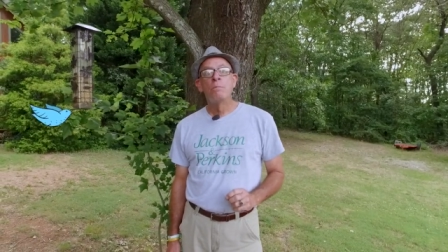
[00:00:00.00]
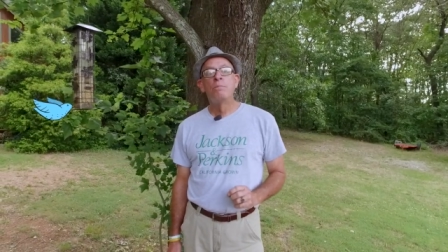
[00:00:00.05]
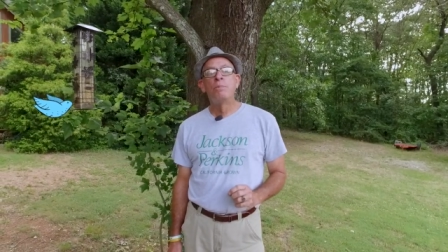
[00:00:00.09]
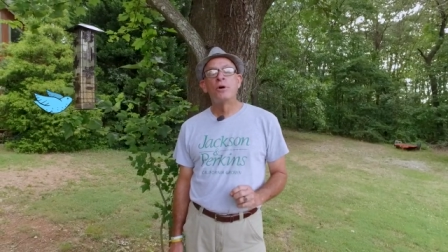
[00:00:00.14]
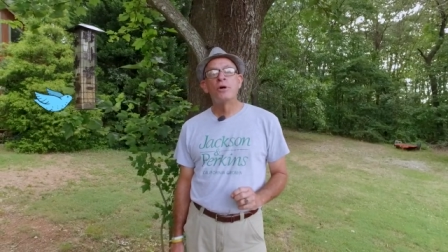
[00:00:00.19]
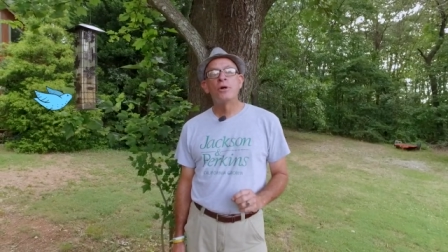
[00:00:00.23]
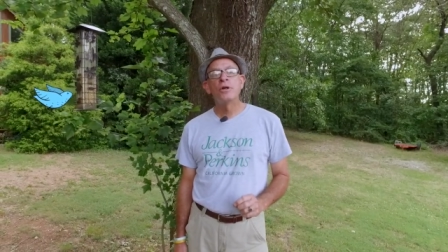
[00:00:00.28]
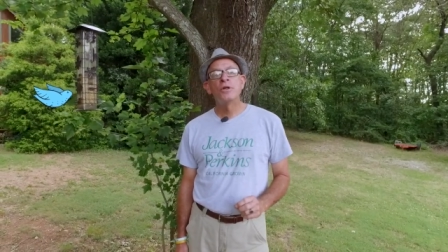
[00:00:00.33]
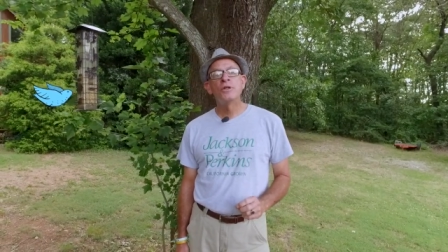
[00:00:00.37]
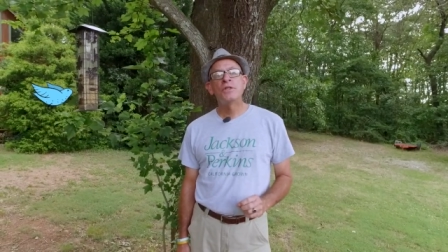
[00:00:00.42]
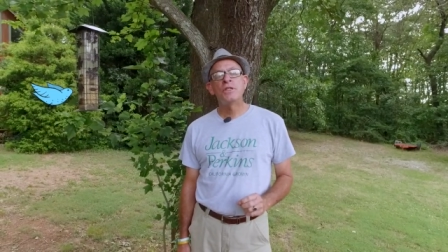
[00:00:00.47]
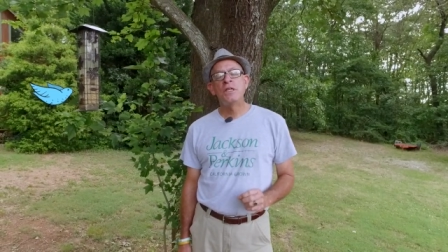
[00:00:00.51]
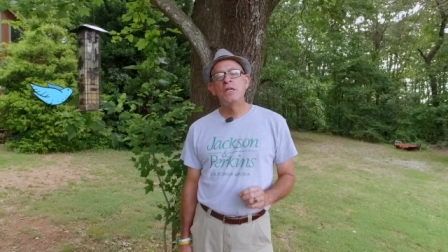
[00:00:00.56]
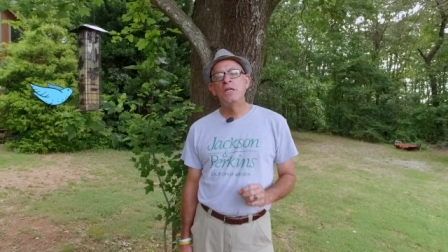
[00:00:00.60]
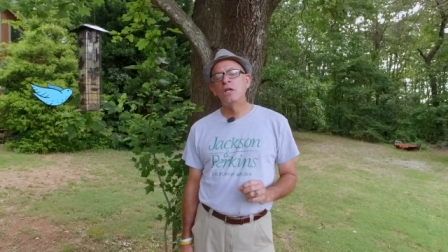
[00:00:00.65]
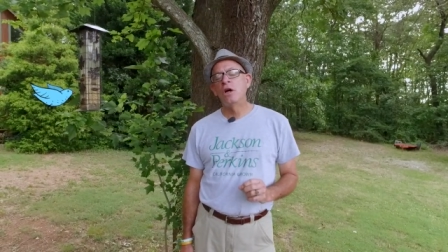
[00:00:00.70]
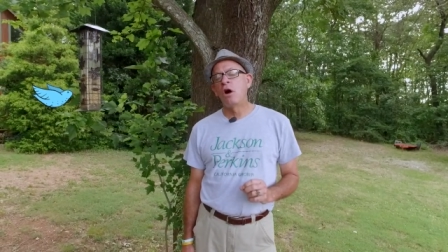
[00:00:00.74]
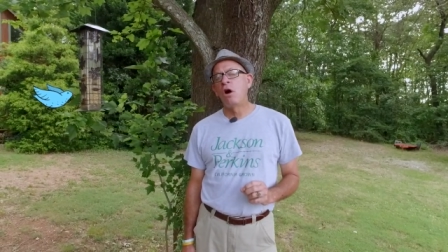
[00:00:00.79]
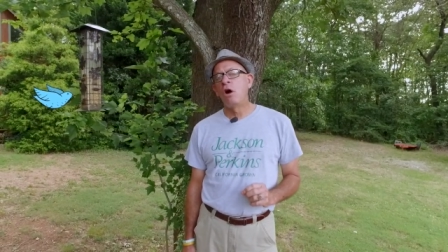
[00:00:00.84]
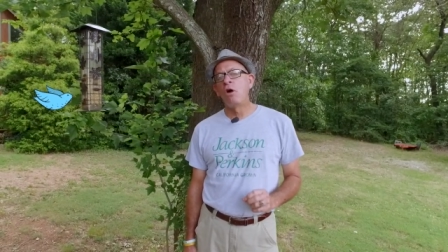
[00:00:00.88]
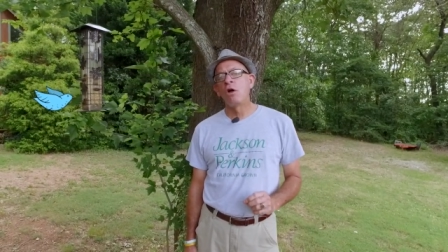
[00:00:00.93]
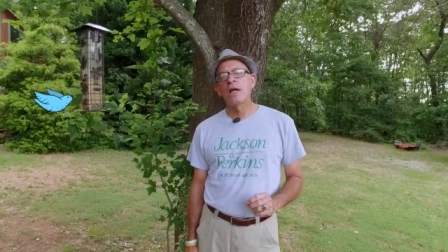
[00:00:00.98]
Birds eat
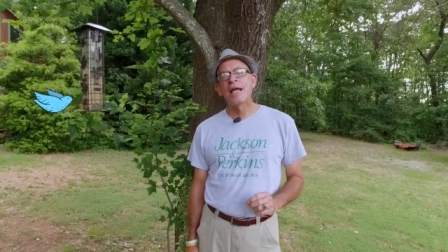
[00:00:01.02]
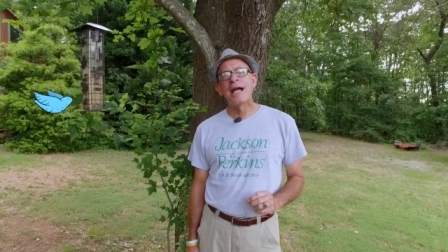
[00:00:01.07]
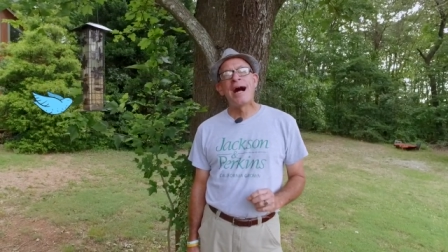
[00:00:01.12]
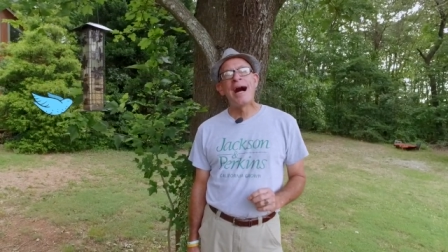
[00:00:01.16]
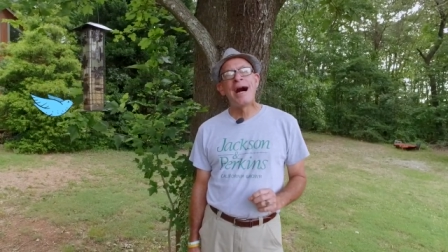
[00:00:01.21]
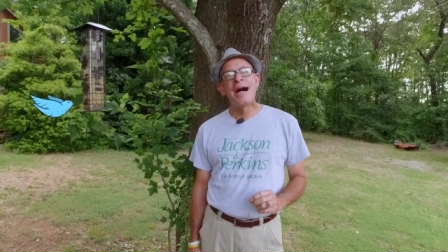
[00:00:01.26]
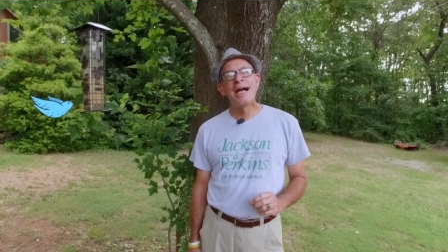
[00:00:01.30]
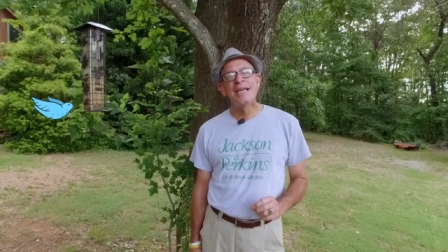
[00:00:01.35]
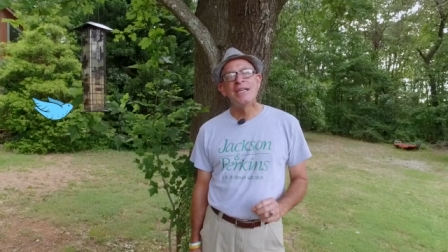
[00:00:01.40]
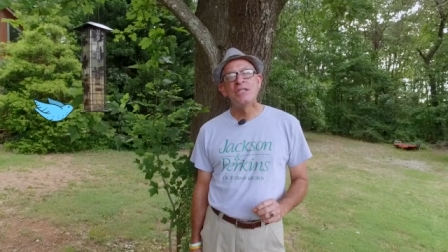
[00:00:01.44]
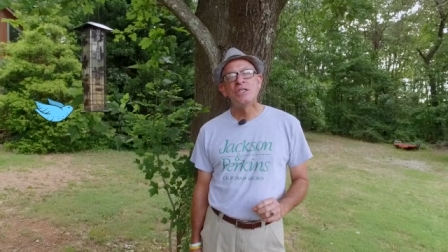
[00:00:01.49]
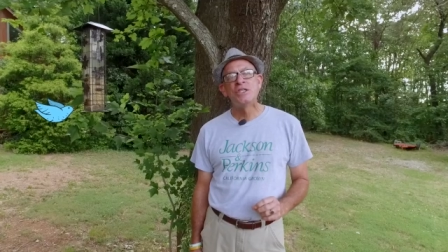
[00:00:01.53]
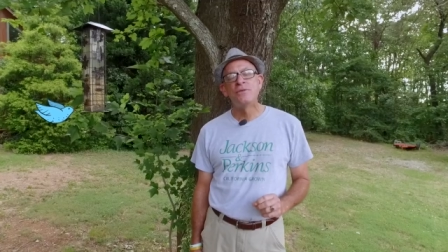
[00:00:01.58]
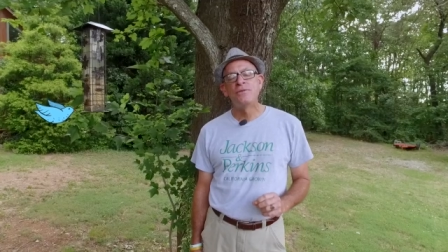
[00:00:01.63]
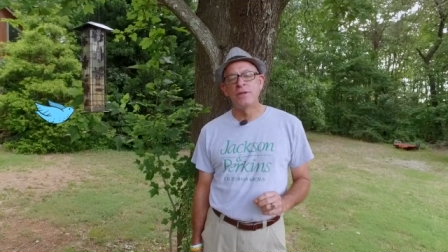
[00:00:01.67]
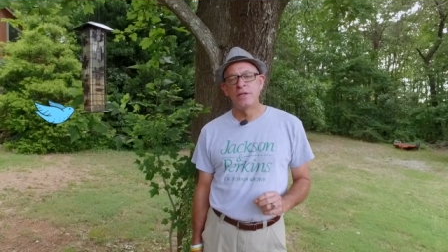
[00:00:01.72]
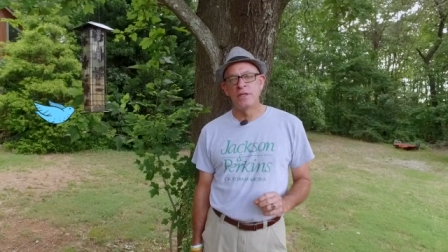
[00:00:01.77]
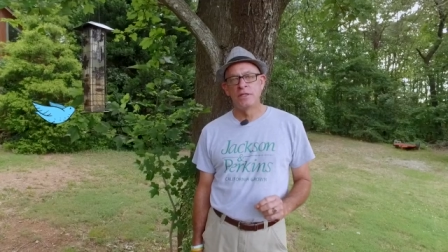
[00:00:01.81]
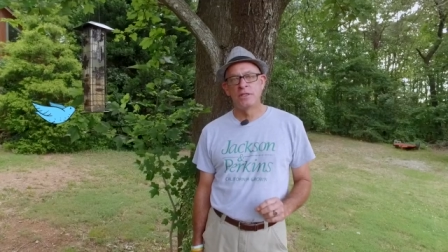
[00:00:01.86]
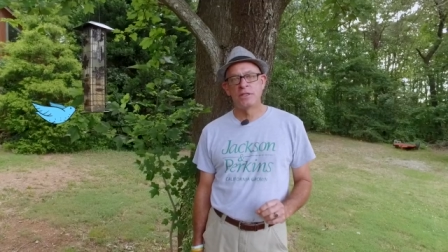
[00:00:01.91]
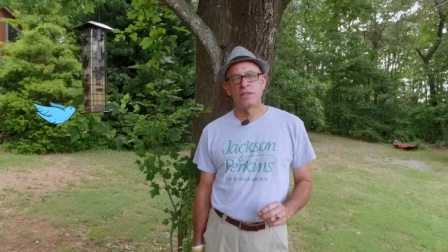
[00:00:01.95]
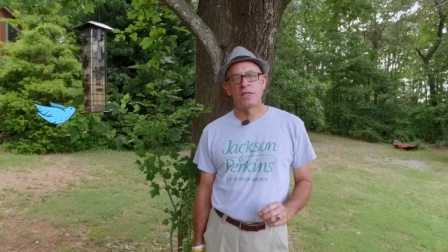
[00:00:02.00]
all kinds of
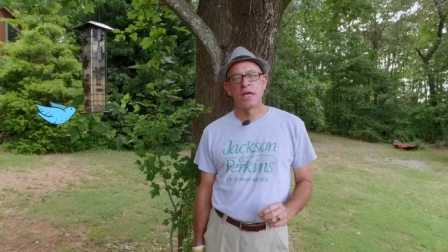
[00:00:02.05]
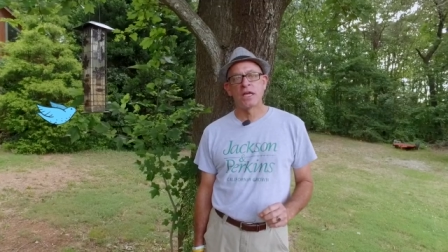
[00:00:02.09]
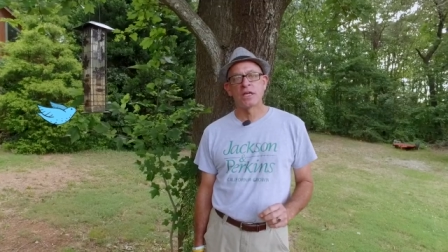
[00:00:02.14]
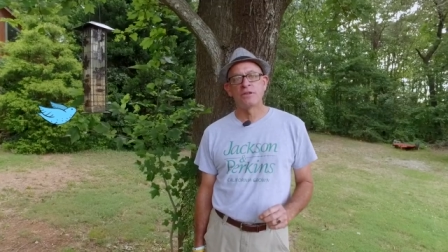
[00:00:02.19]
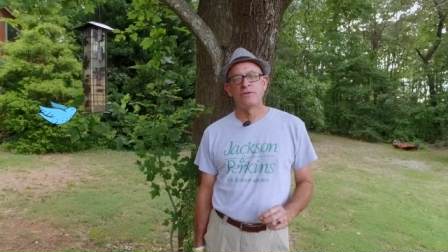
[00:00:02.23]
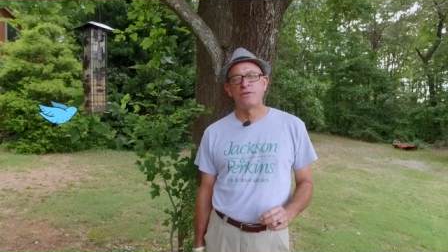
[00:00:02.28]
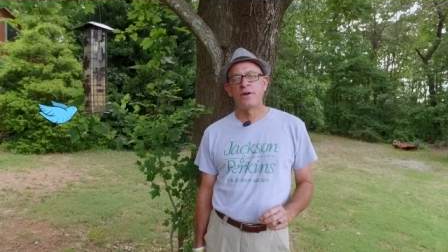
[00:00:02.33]
insects.